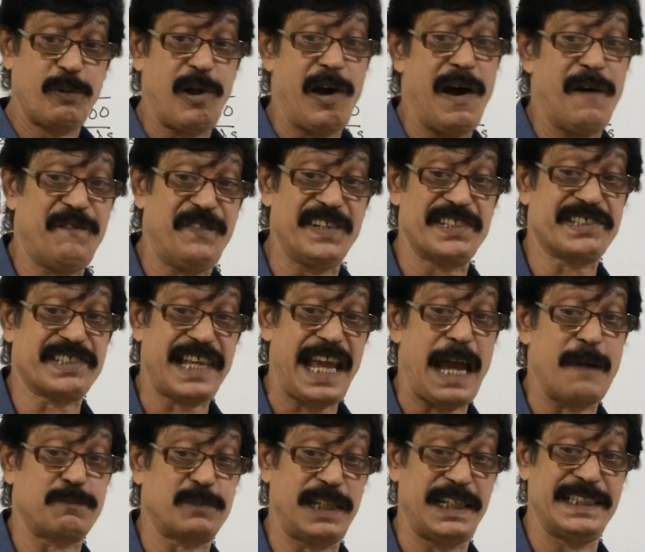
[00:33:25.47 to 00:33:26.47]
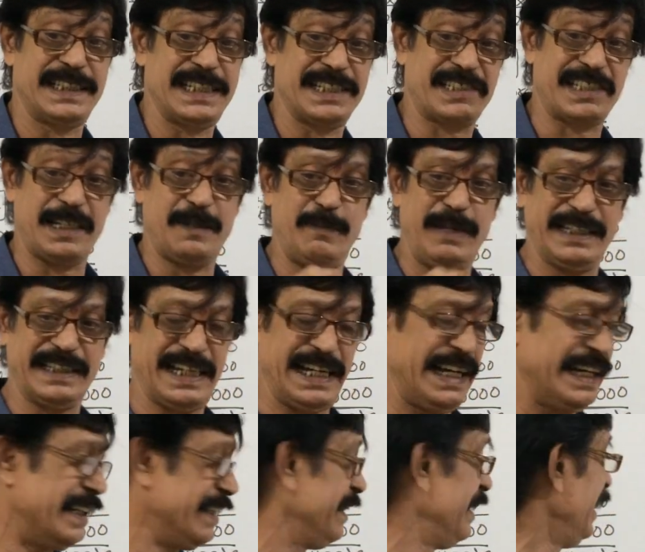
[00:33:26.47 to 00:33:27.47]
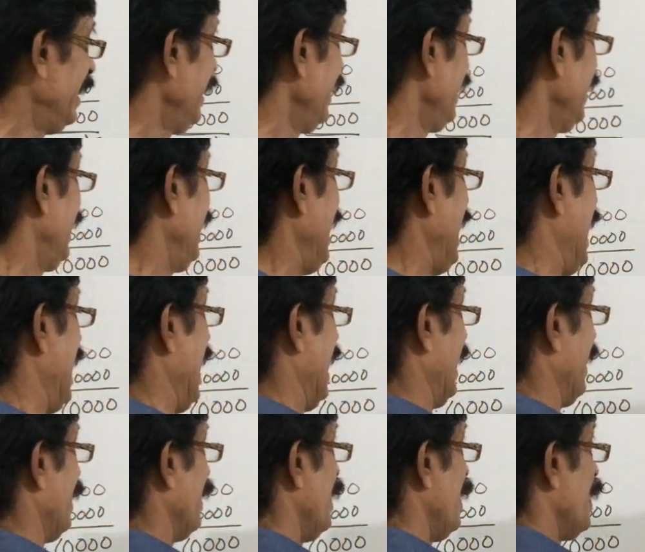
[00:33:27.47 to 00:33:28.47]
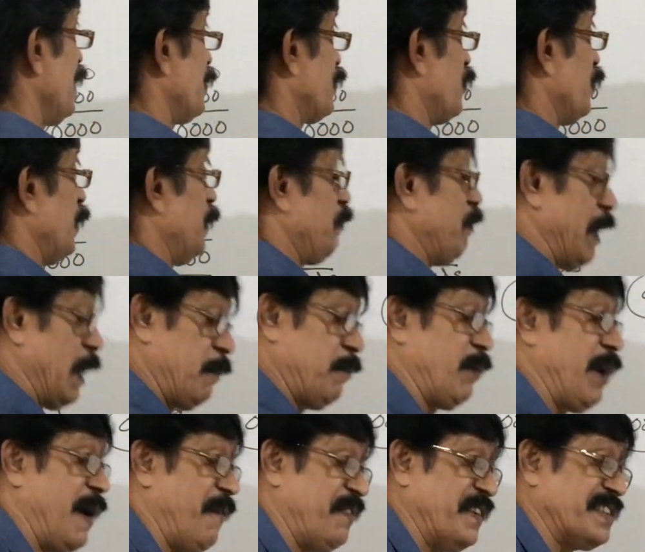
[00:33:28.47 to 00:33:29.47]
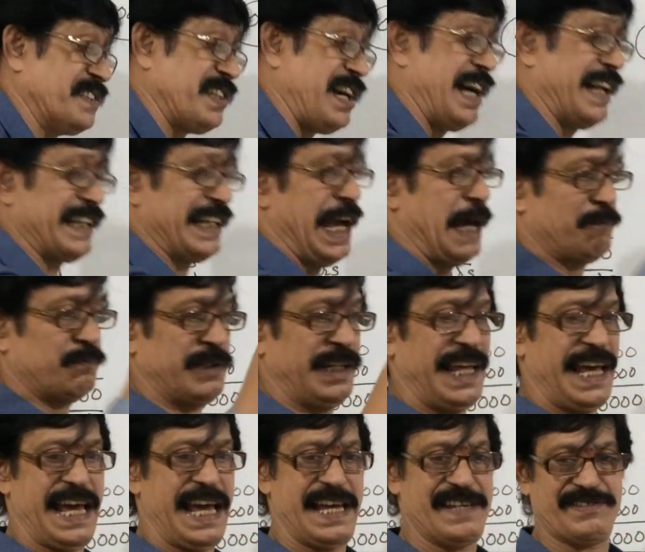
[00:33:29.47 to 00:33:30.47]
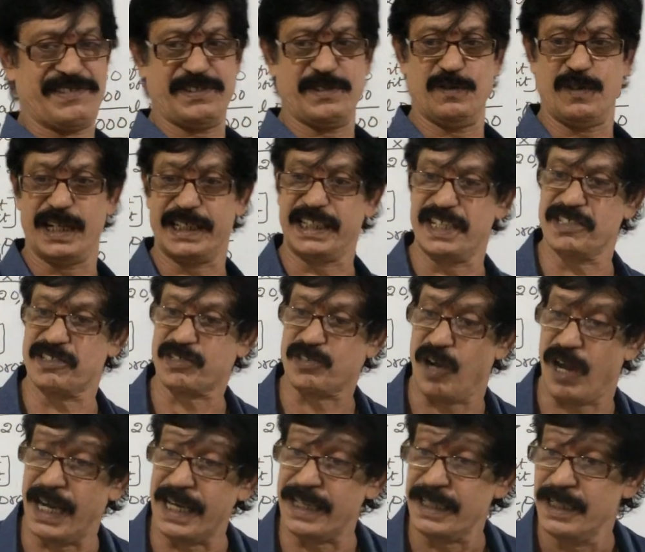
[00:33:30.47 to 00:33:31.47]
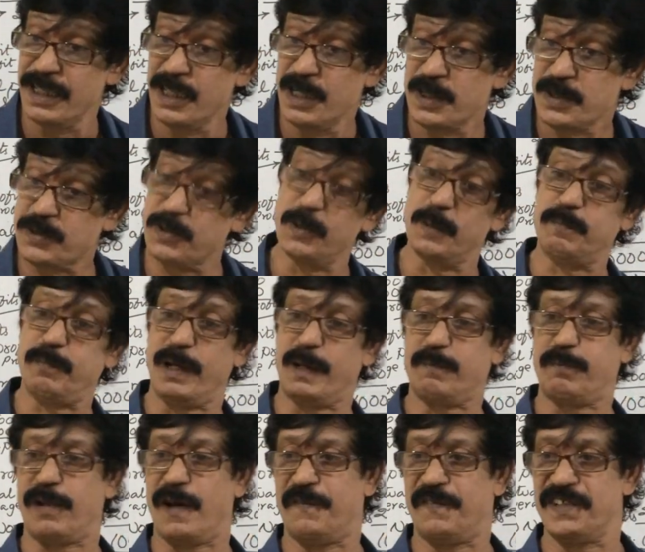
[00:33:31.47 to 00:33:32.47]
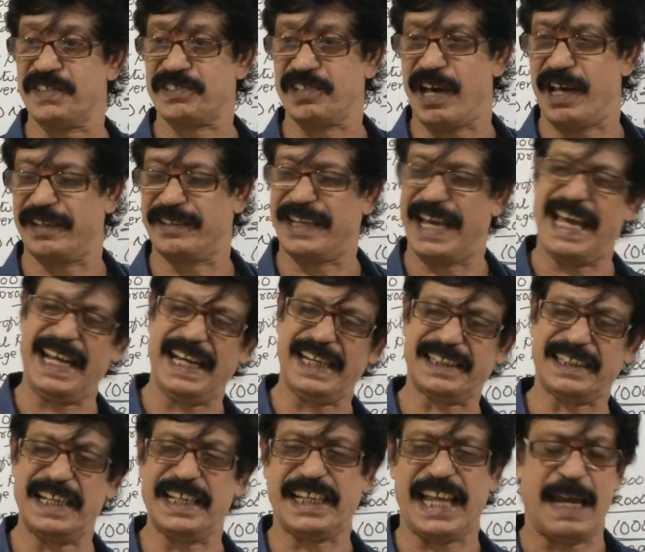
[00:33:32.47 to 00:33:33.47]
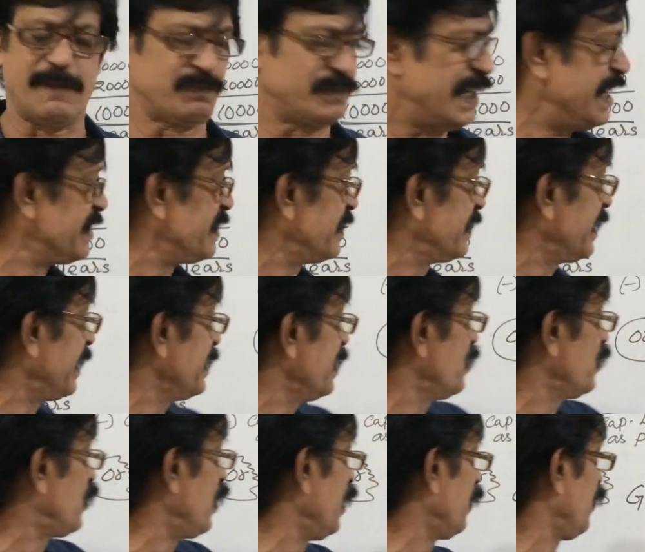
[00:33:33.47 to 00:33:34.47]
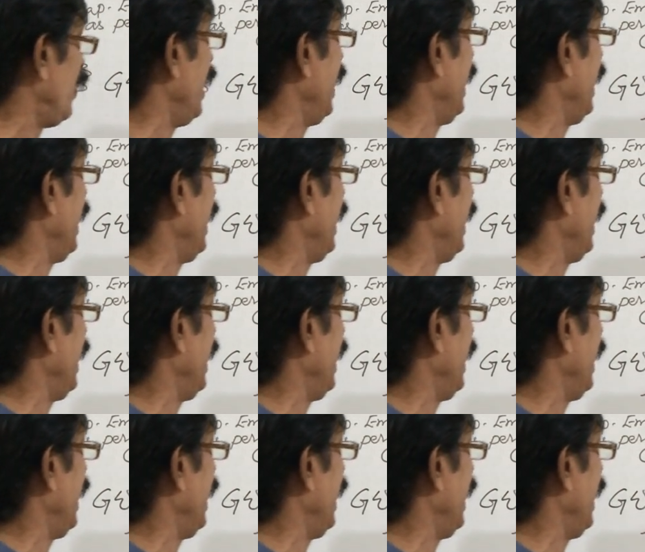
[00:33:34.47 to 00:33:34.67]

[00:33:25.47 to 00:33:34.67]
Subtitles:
Profits capitalization method. Here super profits are capitalized. What it is called? Super profits are directly capitalized, that is equal to